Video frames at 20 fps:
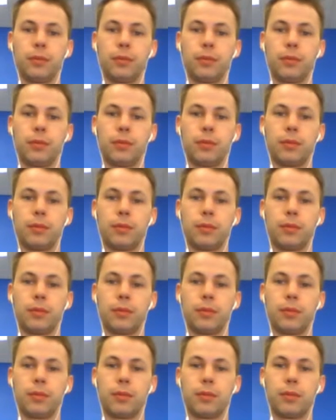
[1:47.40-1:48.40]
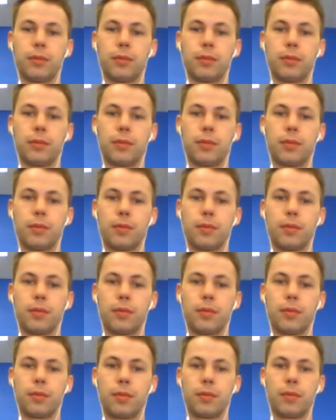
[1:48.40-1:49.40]

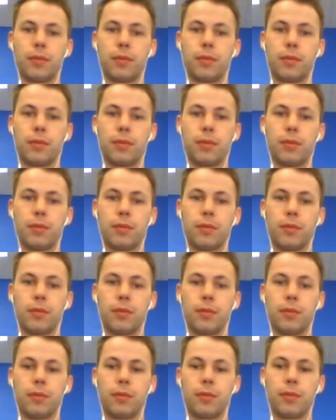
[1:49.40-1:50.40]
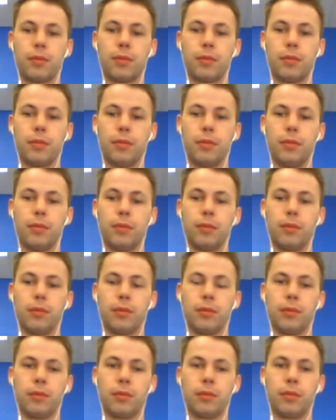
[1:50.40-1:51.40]

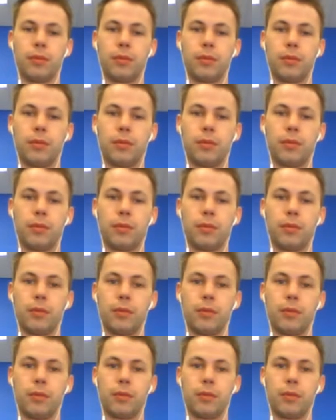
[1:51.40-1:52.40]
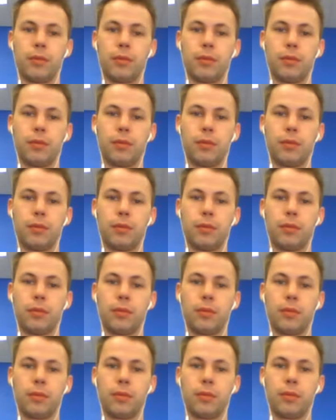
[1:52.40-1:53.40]

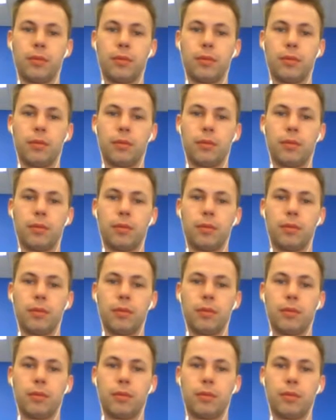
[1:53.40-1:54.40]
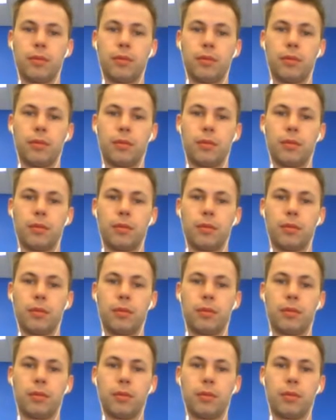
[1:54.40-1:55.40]
The person shown says nothing.